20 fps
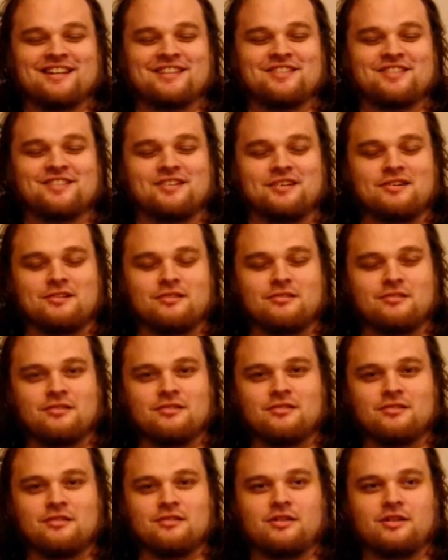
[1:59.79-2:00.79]
So
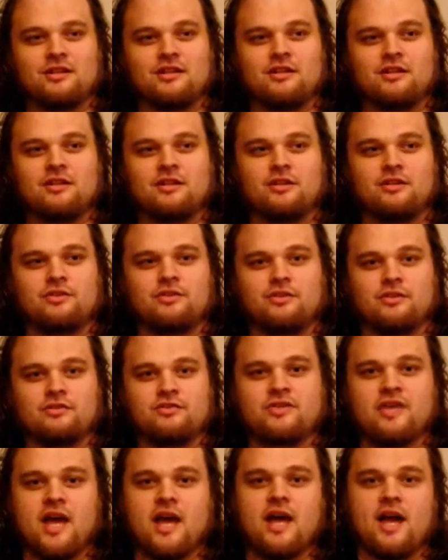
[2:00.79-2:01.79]

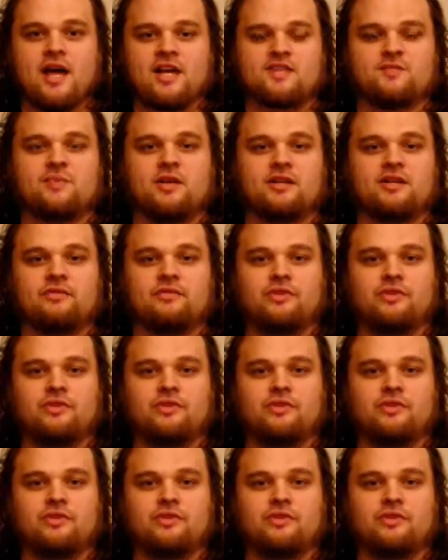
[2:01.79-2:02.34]
there's that aspect